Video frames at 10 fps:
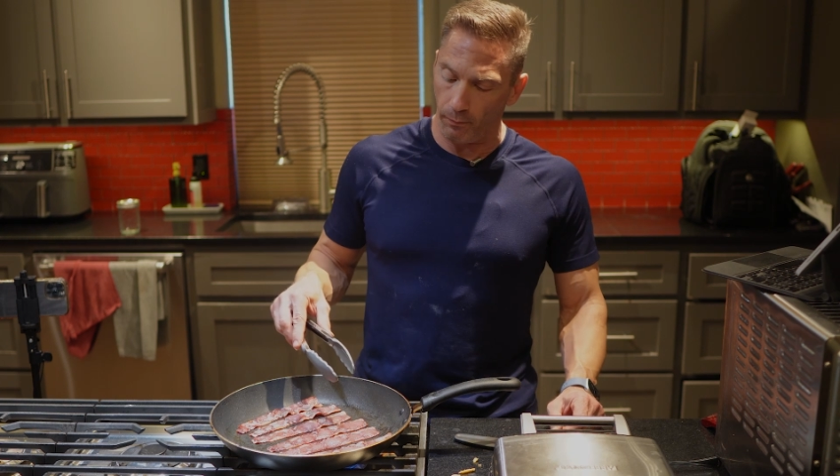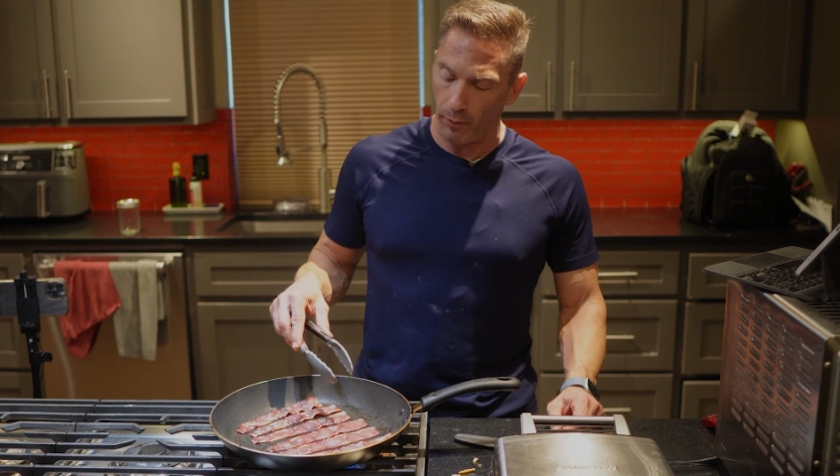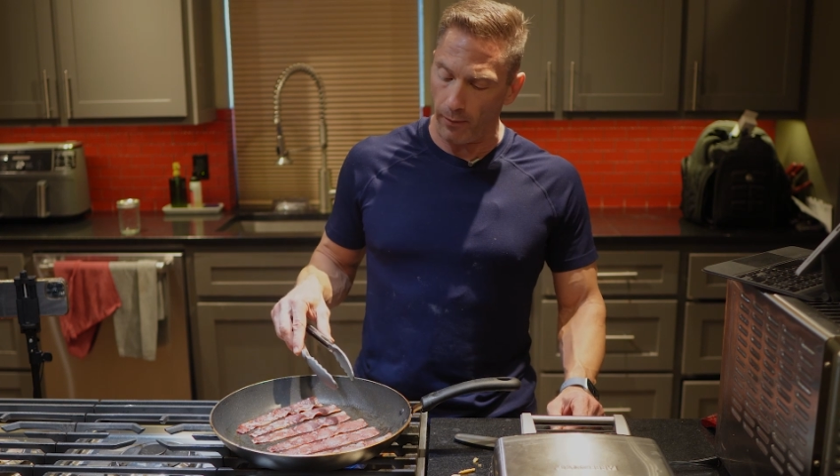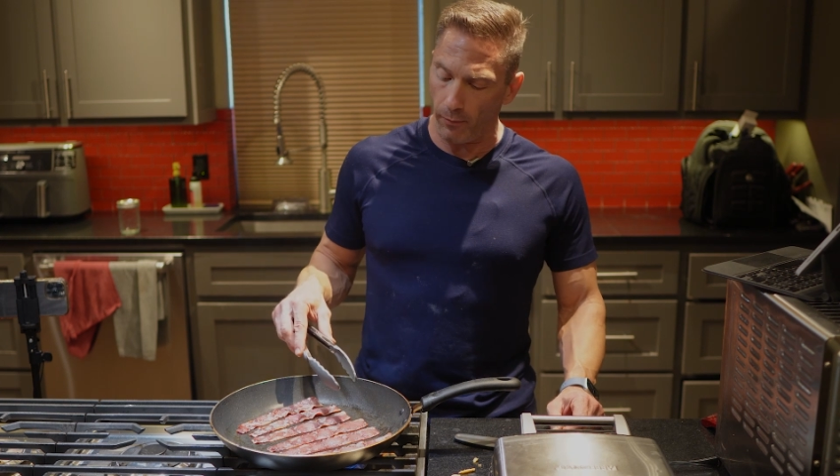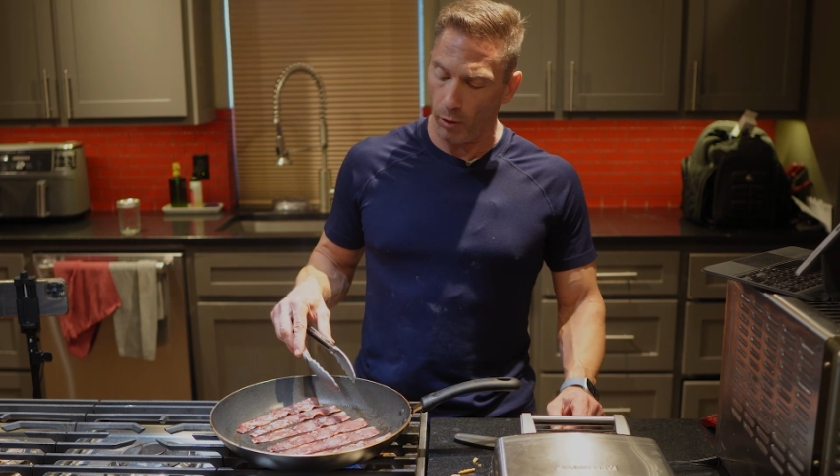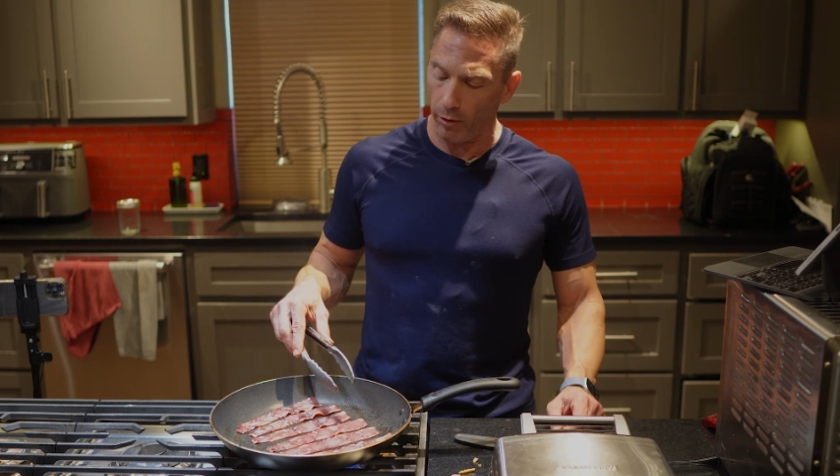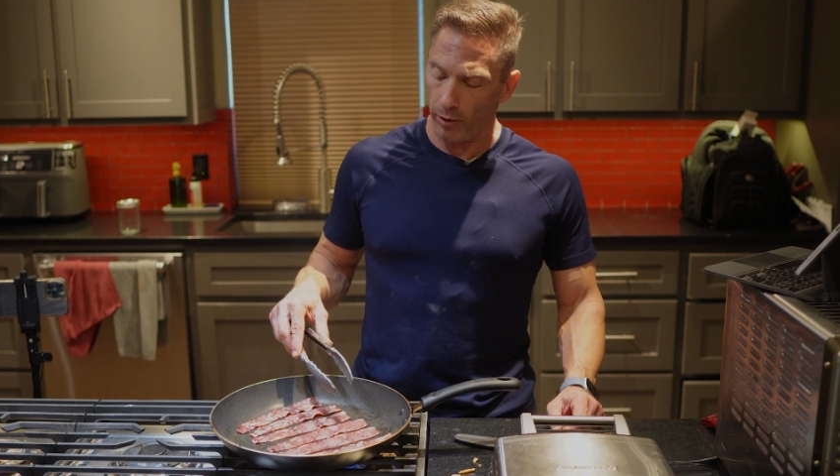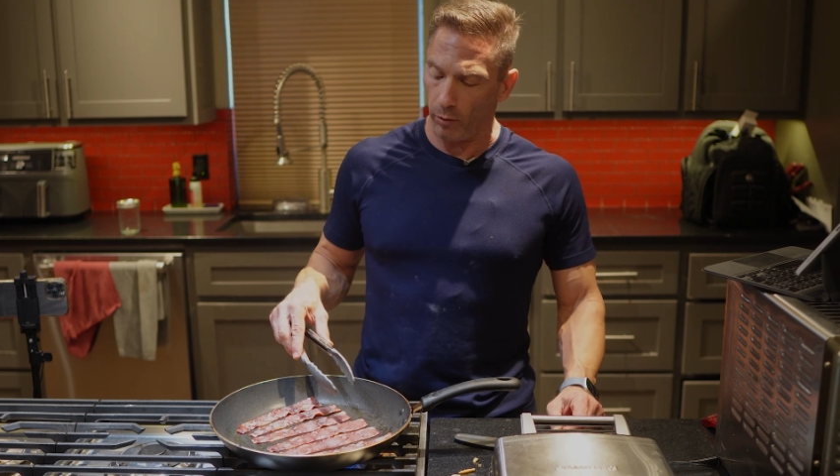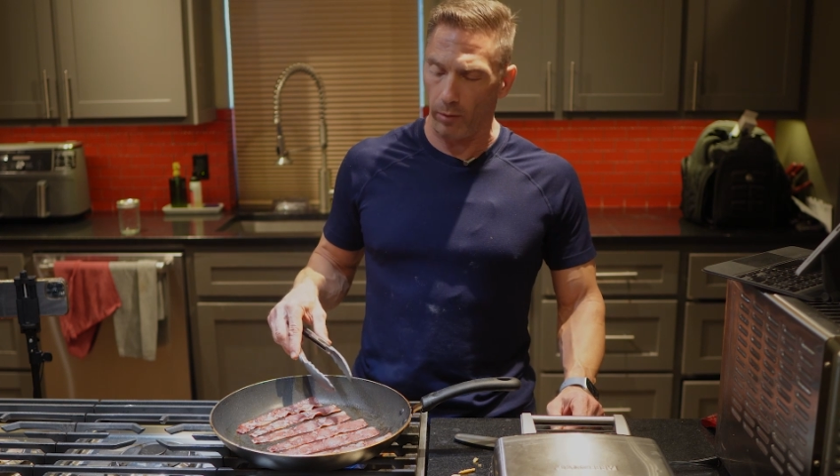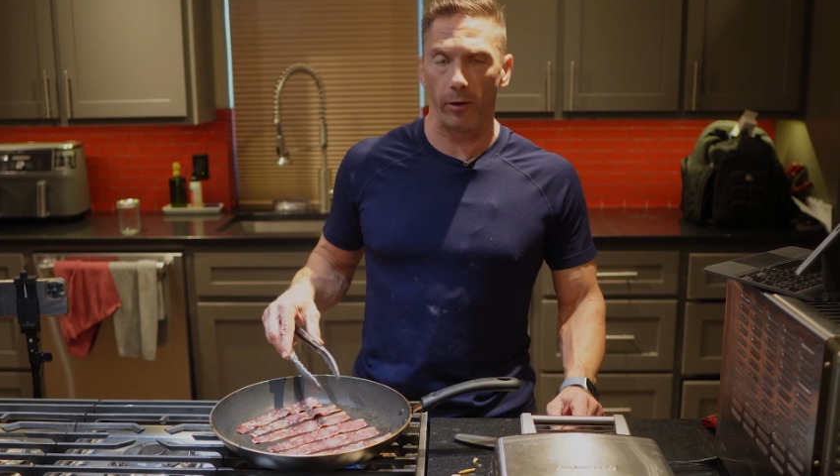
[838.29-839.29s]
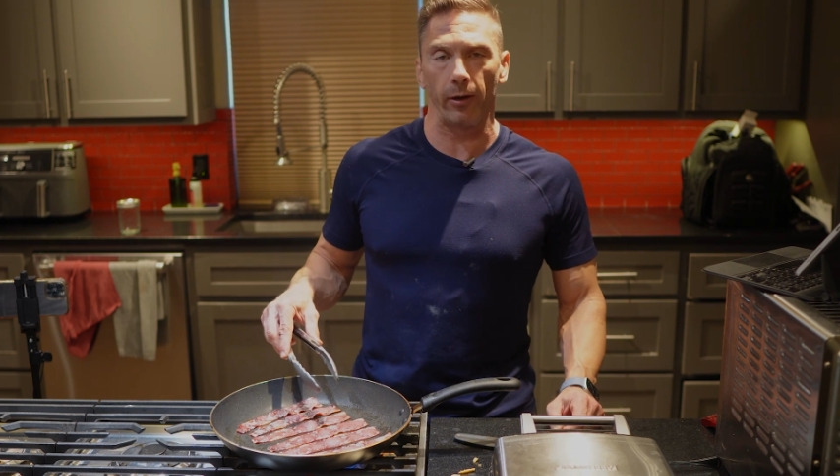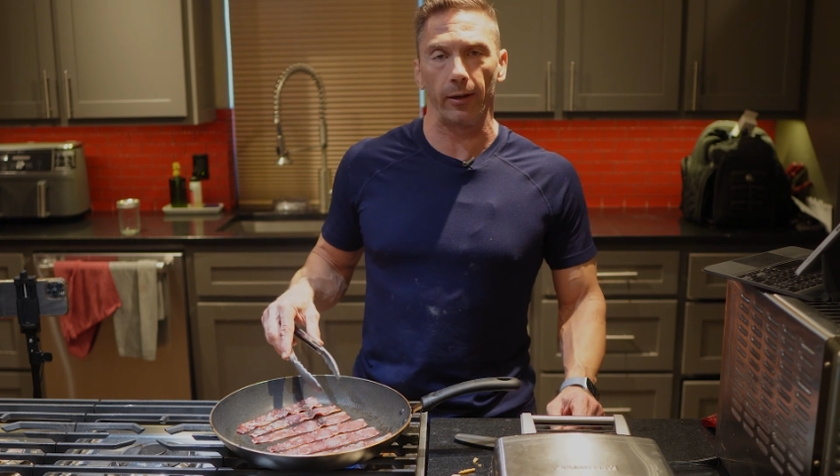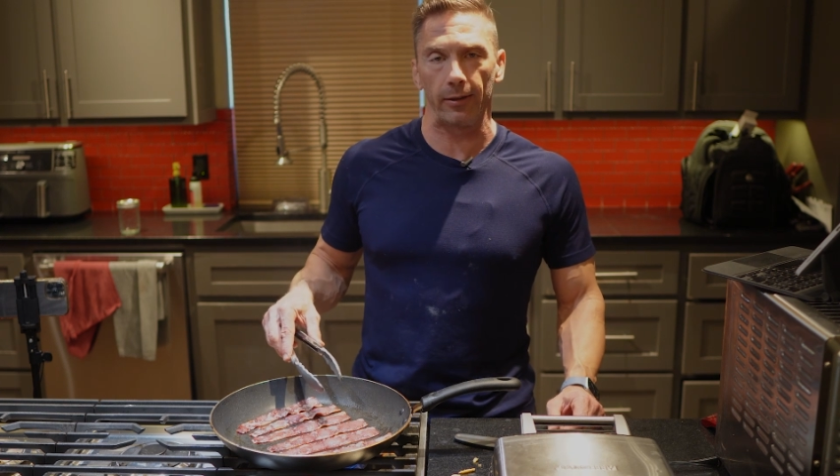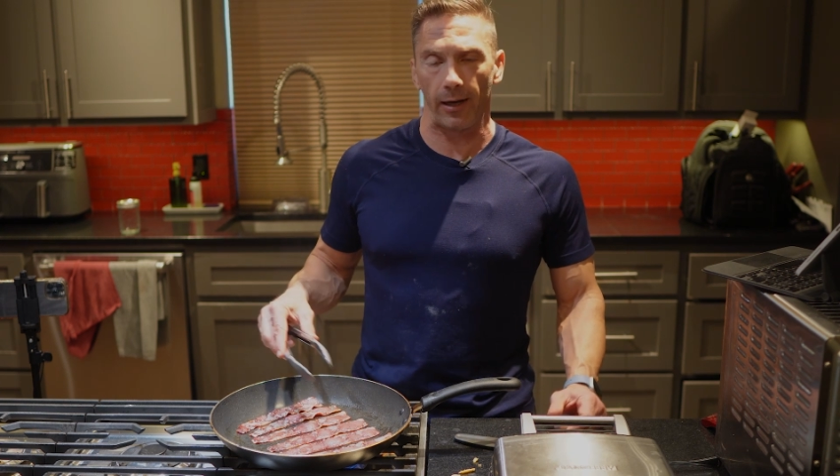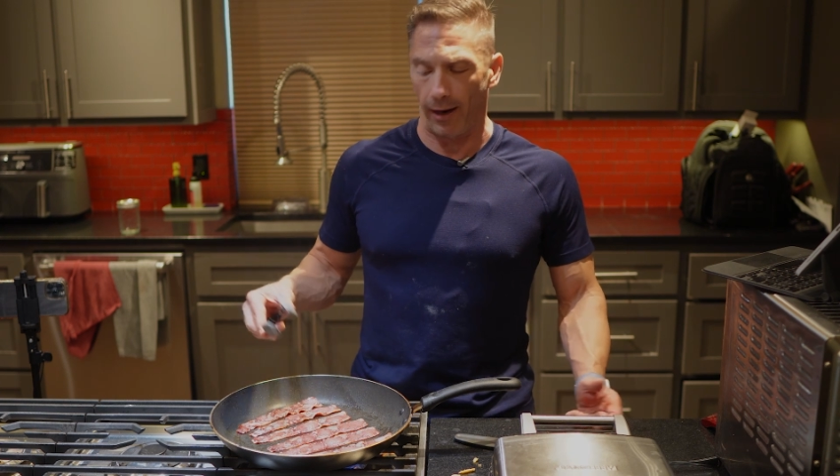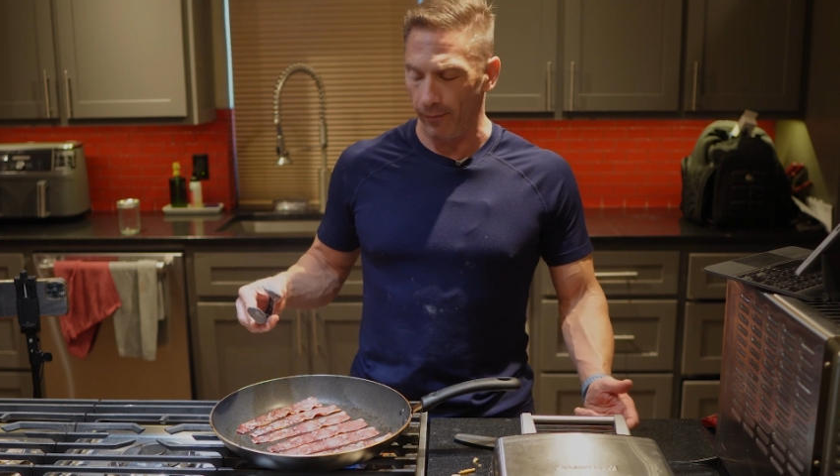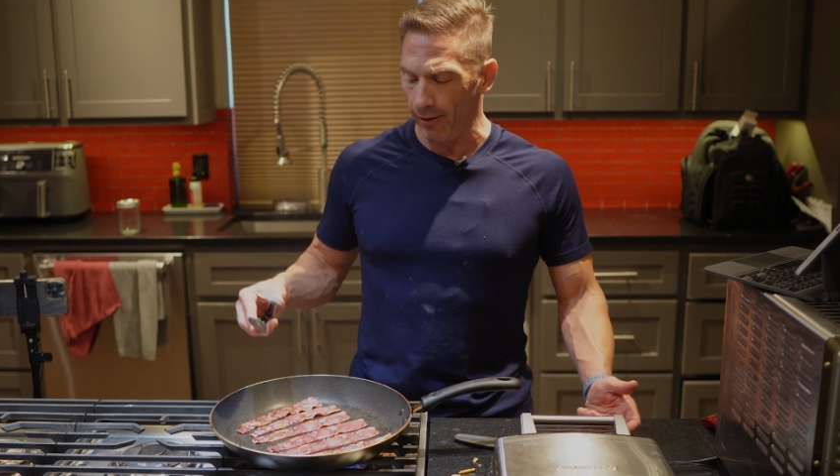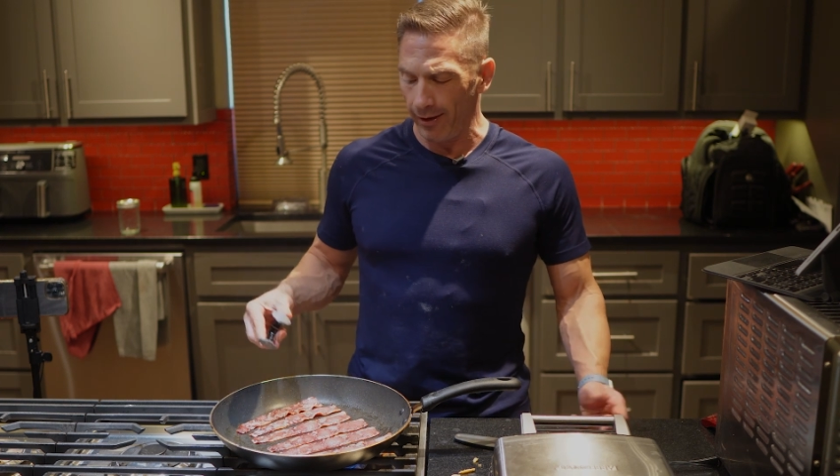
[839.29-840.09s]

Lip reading: prep more than 1 meal at a time.